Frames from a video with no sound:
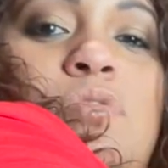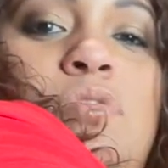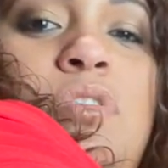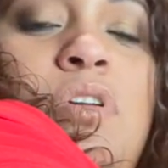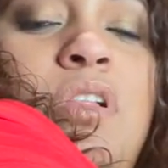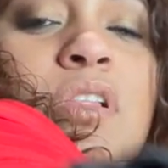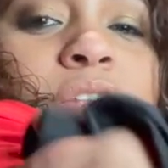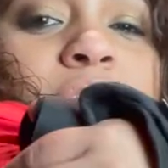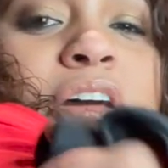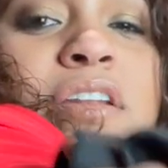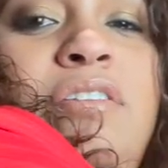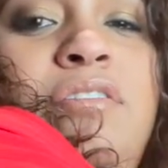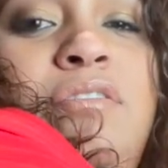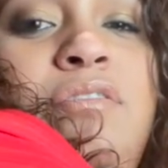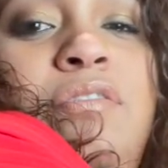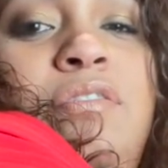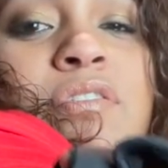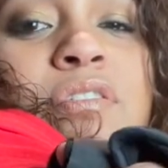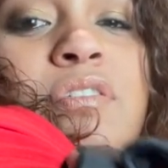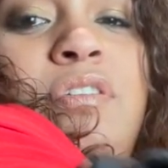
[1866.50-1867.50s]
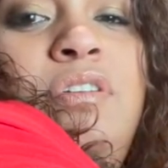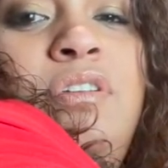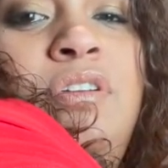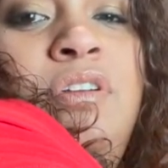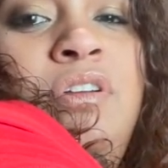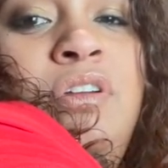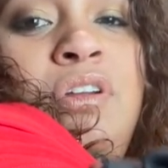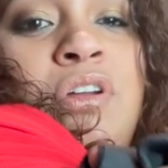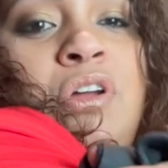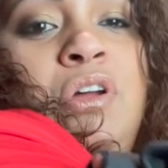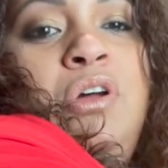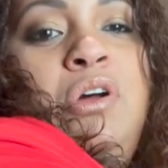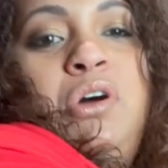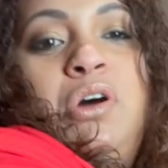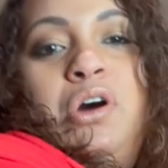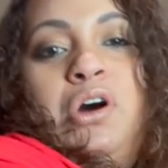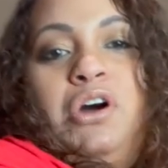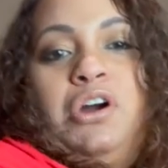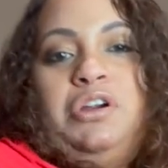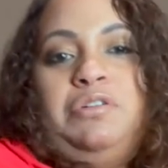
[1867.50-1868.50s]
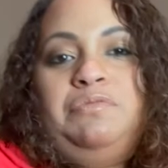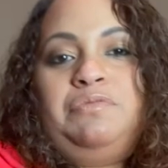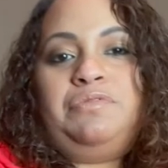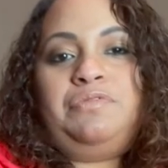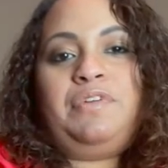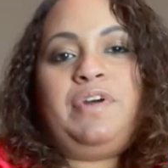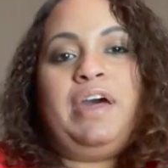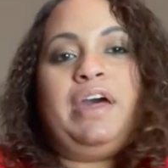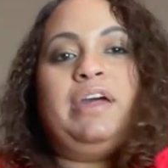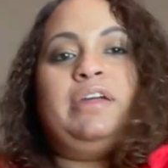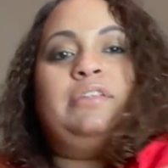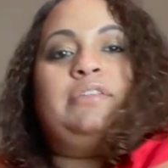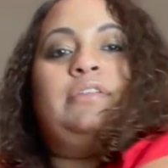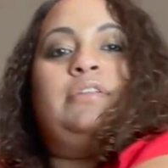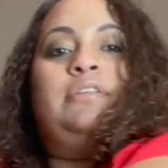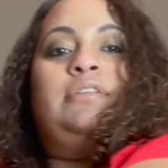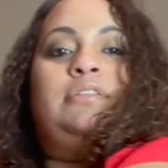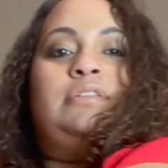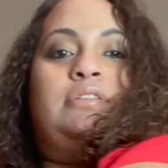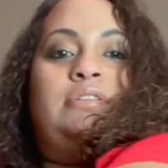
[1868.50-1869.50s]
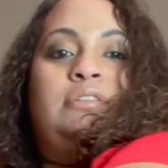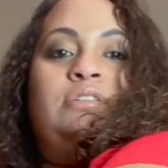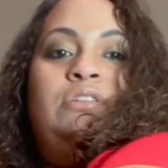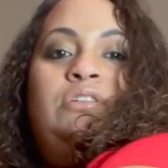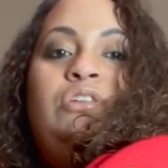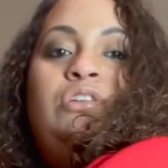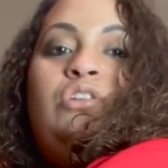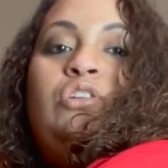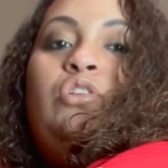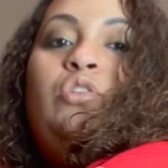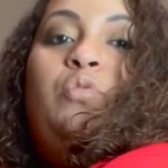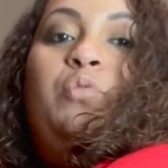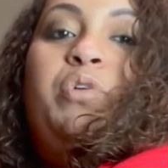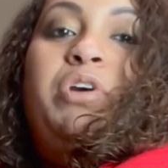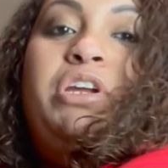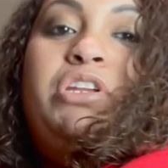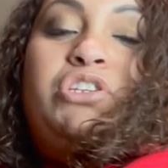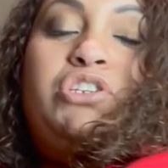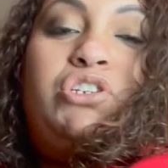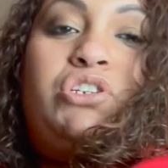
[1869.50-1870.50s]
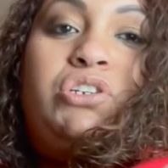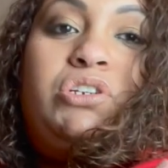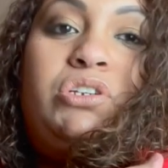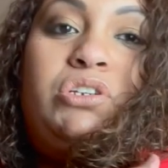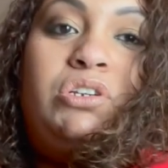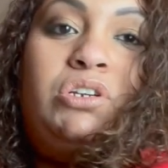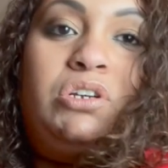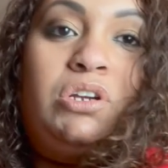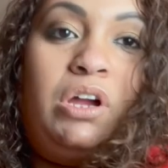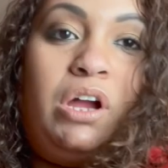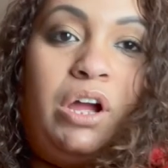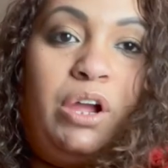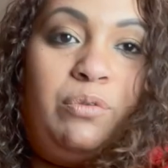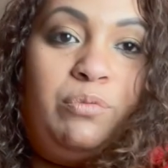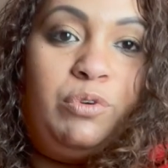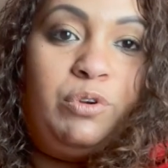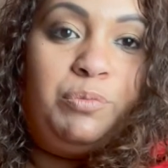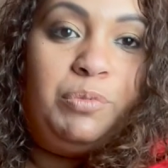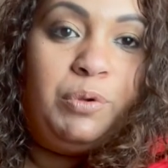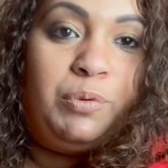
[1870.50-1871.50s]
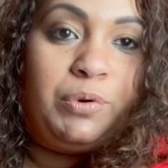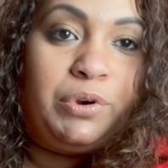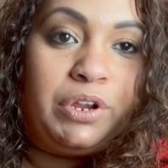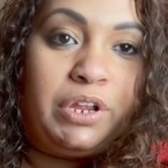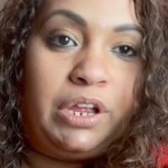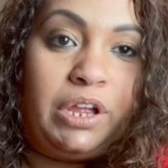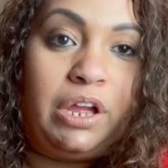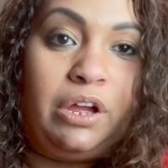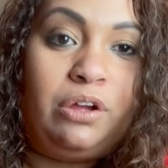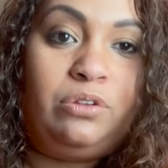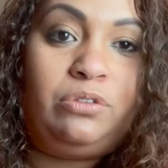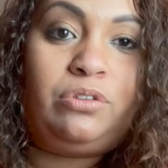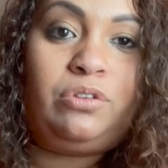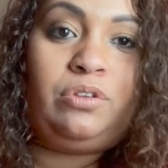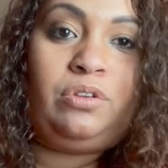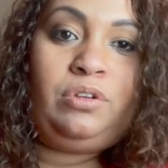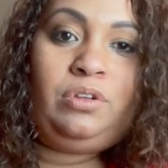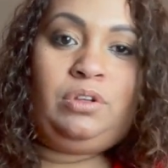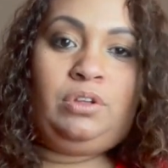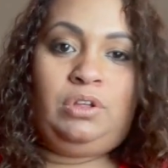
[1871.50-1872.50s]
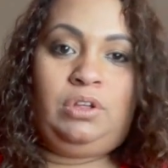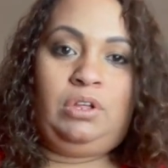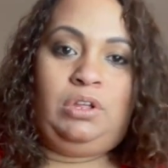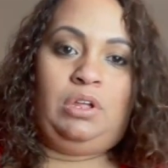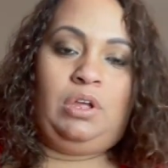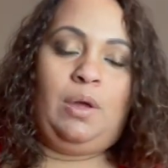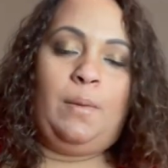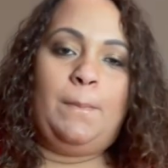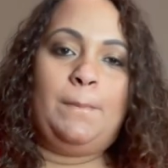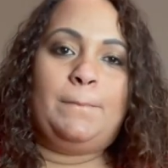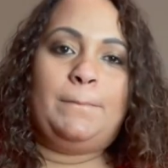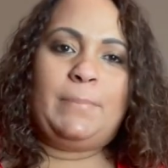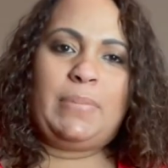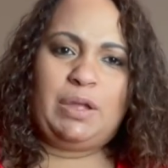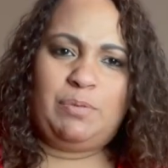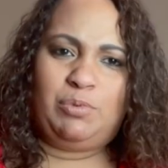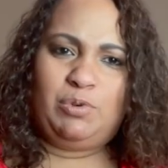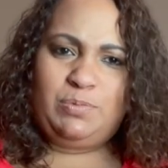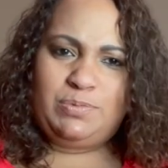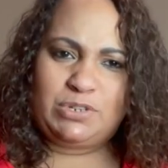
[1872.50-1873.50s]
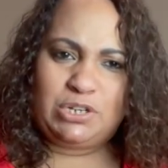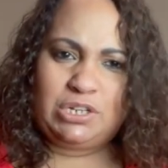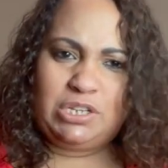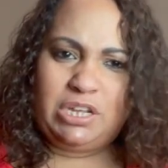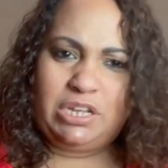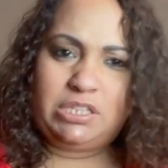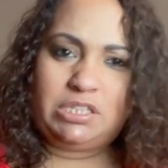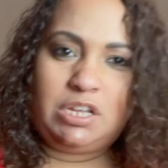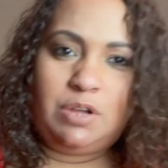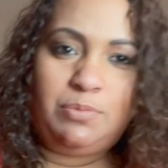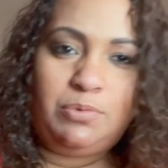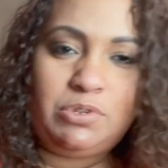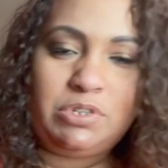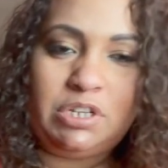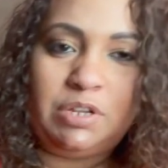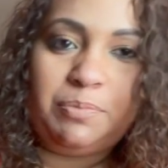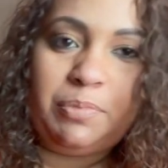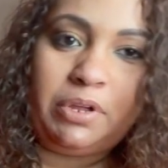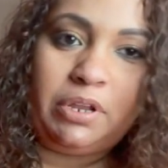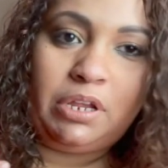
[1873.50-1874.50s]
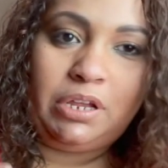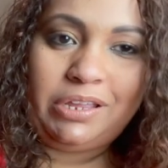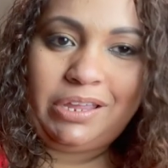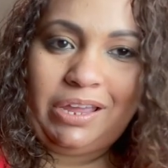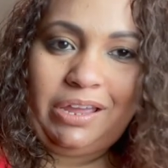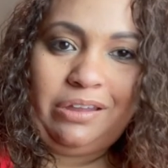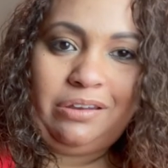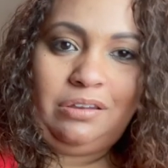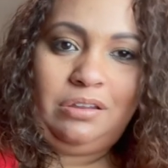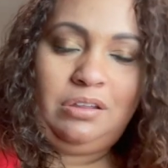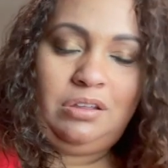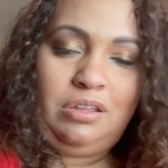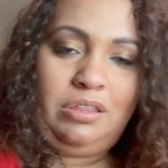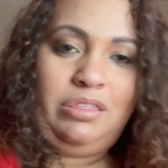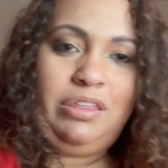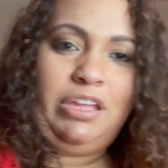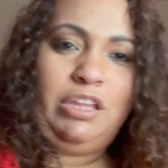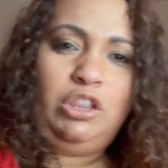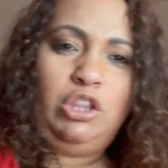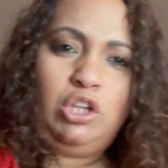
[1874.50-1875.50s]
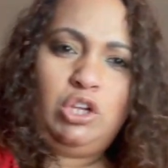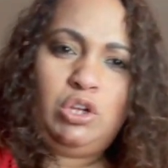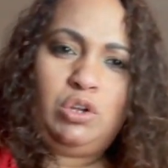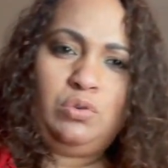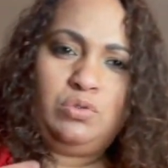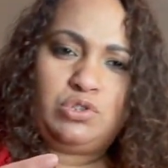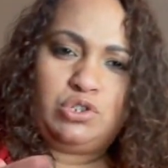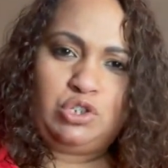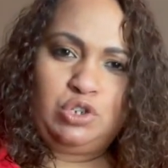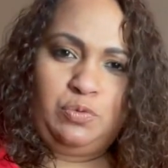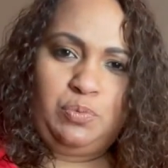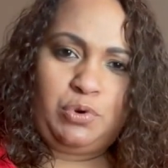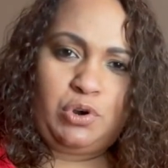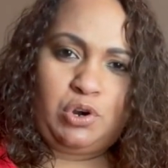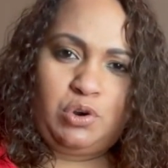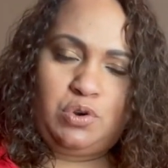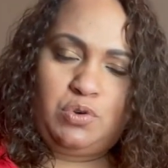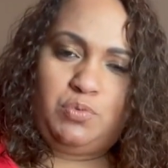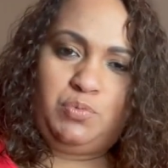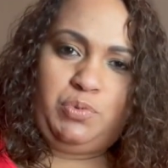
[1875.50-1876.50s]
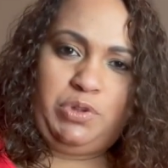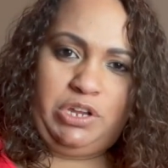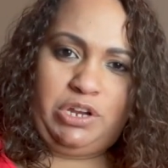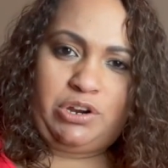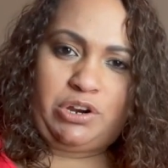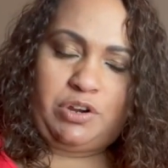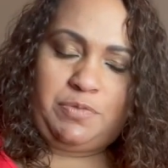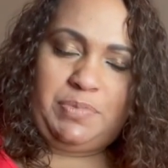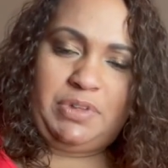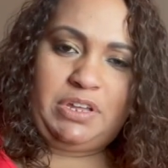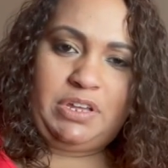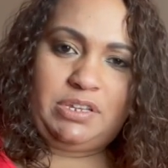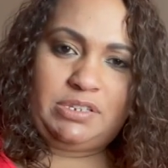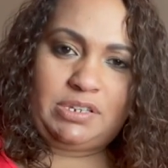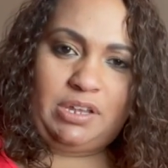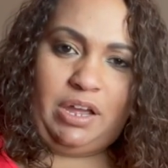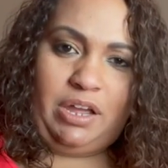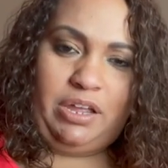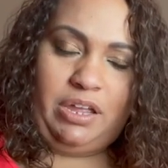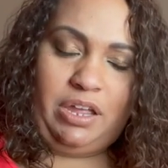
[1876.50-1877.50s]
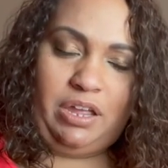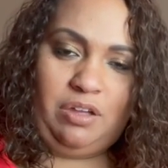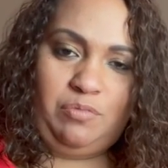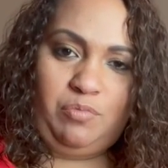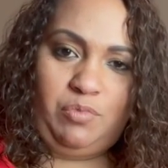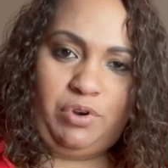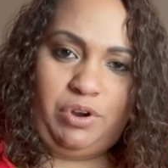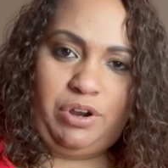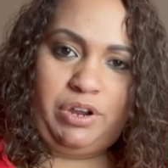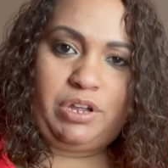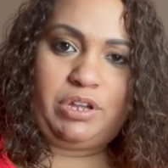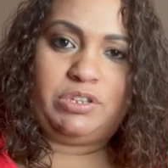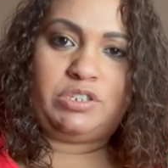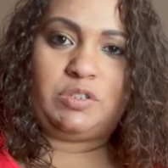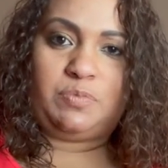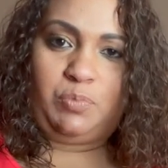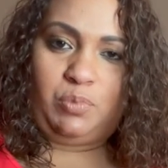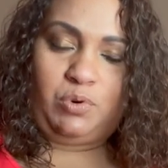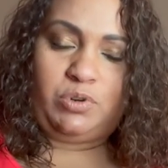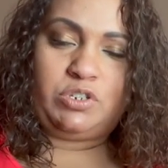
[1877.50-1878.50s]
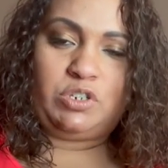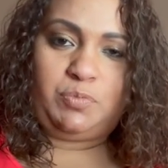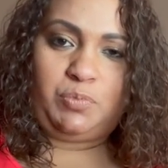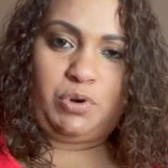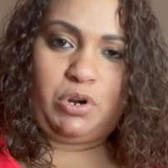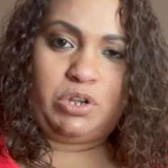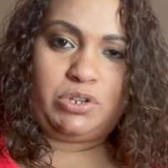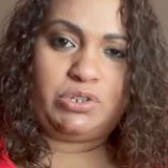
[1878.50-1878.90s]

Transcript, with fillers: A lot of arm fat, which I will be working out. My boobs are like double D, but again, they look super weird because I am wearing a sports bra.